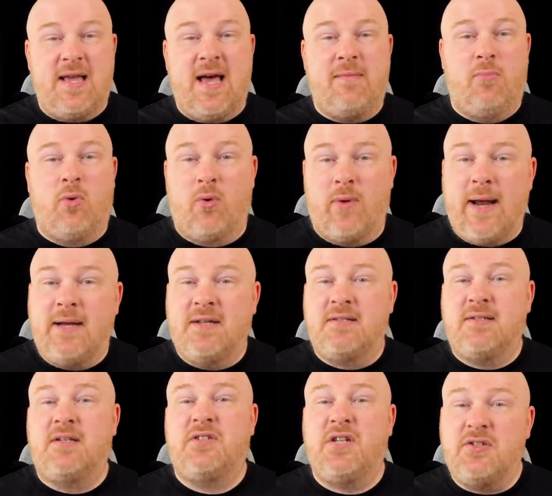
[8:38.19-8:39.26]
that Moraine
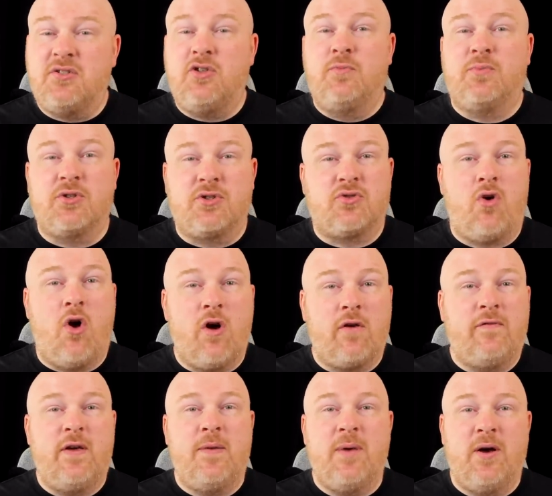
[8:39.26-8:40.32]
is such a super
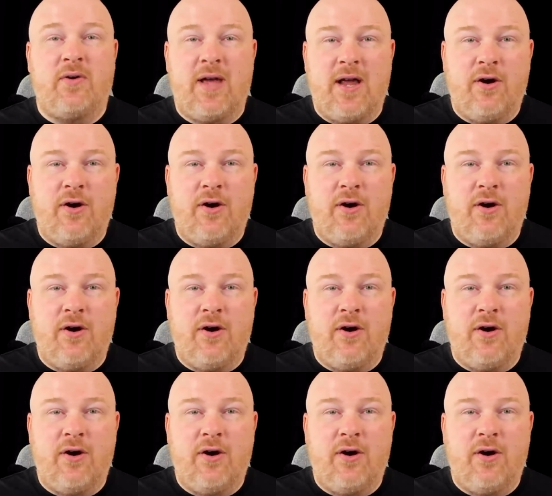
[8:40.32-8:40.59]
strong female